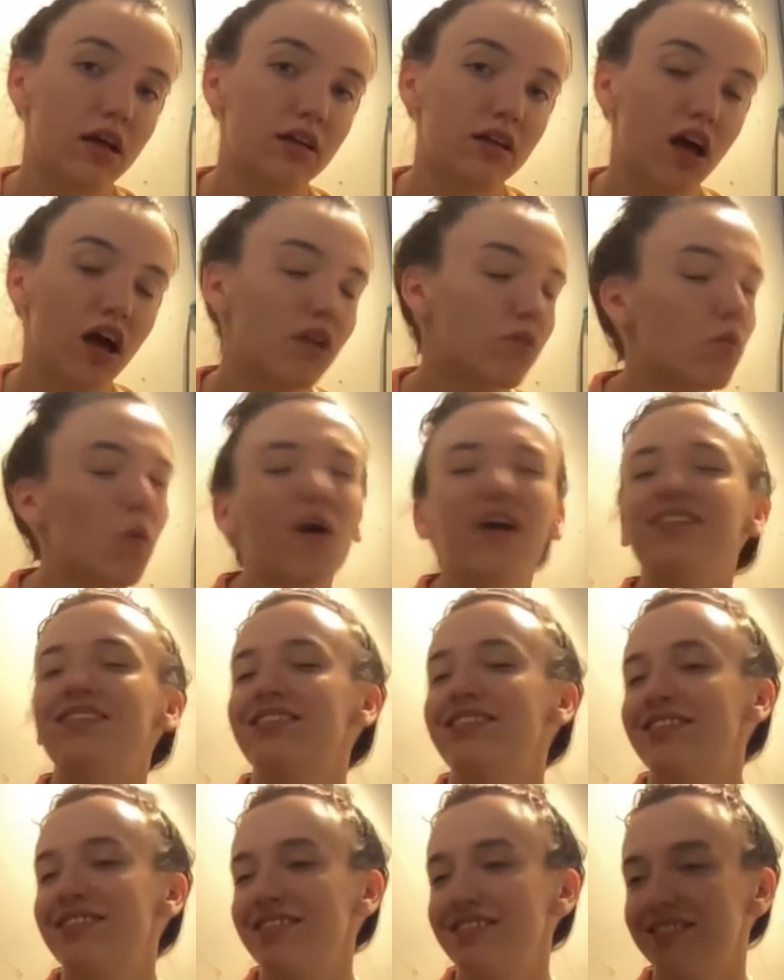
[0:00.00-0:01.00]
not
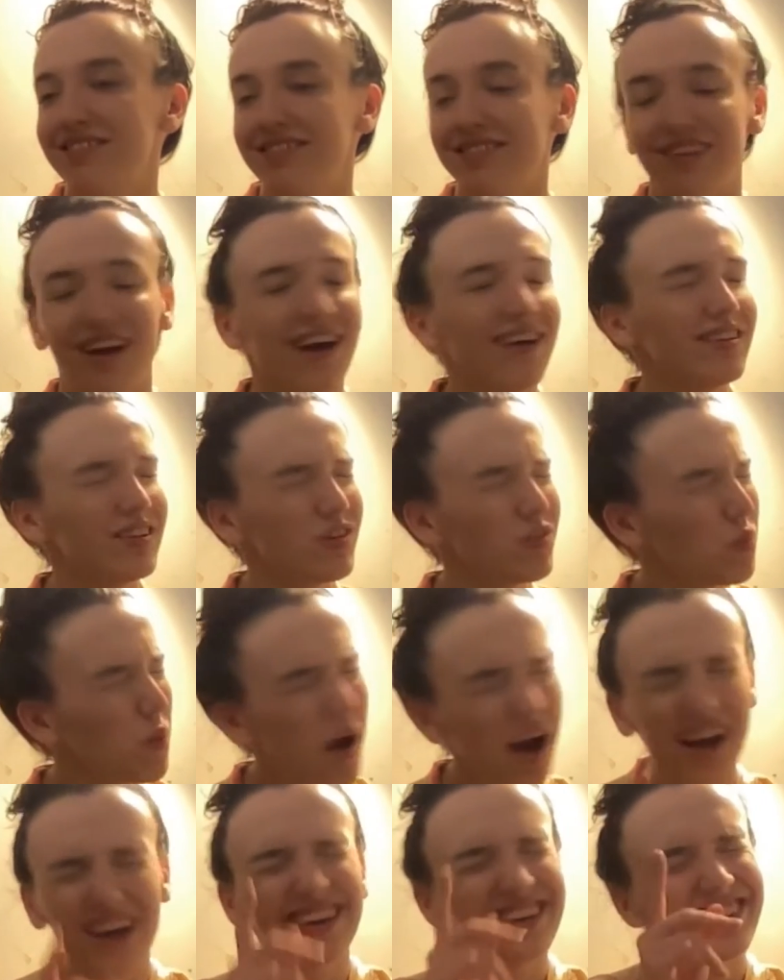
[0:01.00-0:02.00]
once not
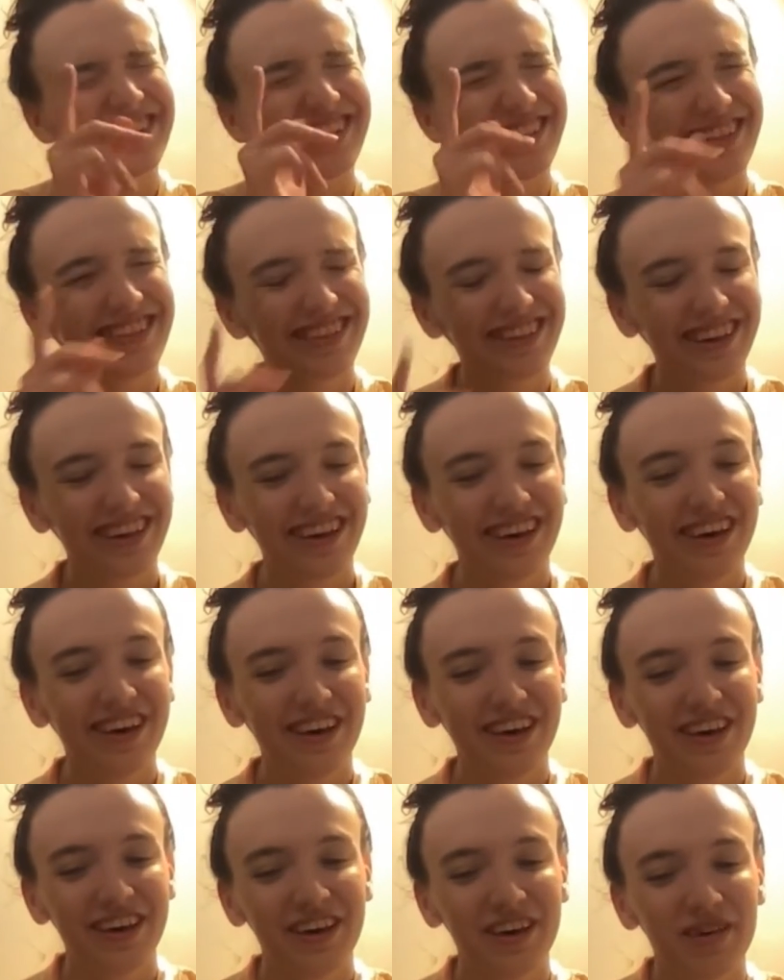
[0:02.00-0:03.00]
twice
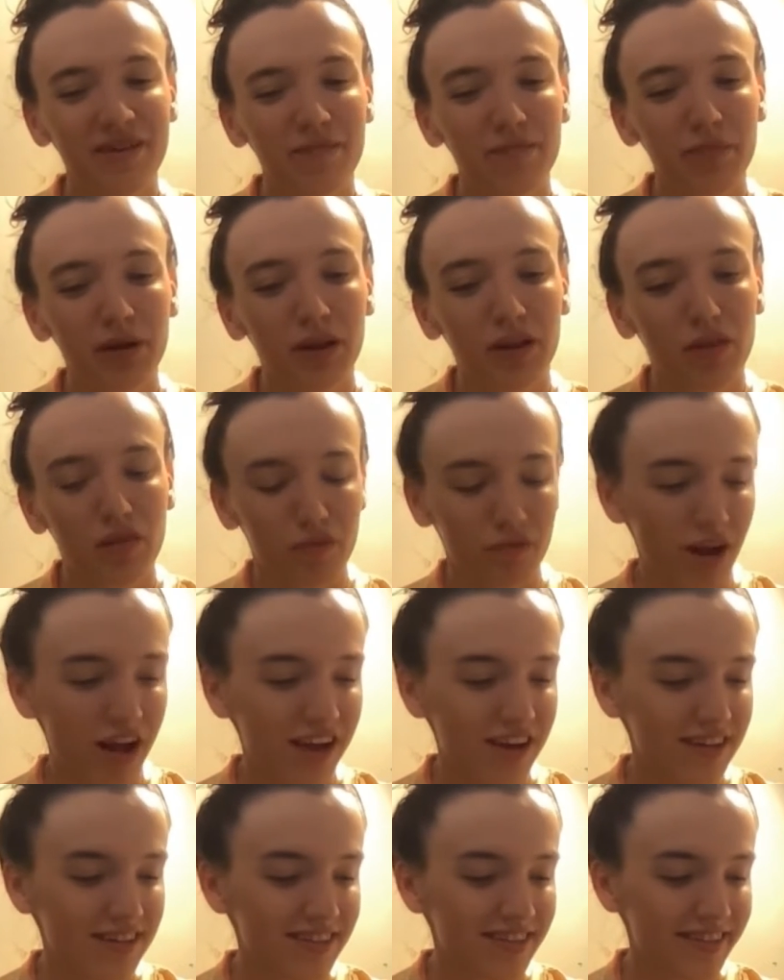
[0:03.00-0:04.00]
but
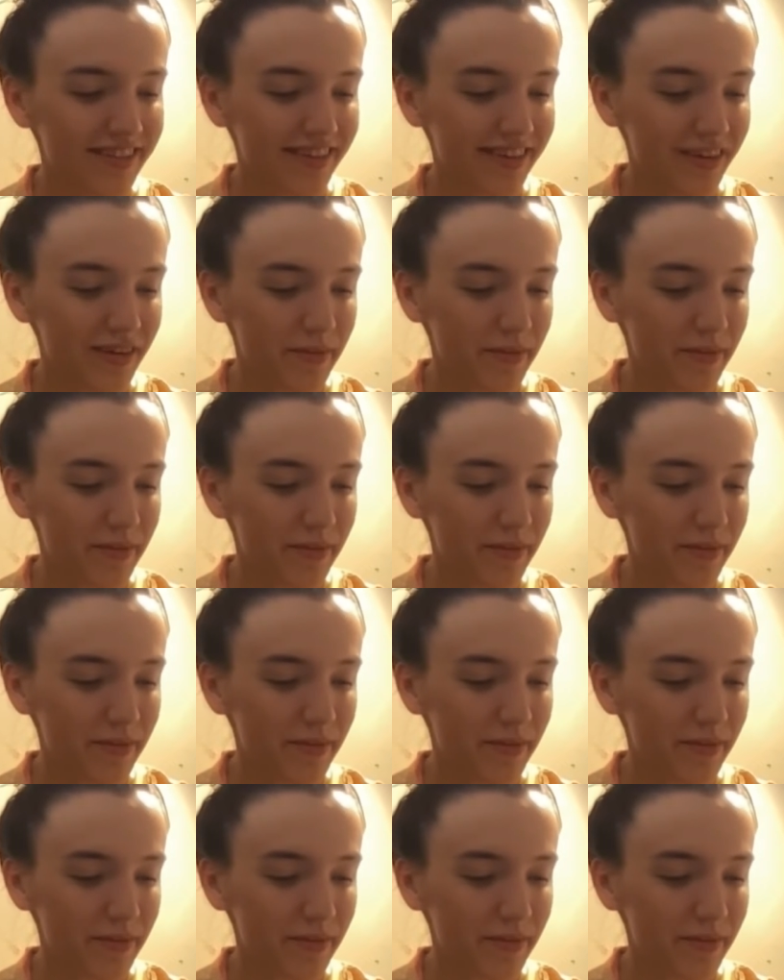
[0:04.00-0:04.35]
thrice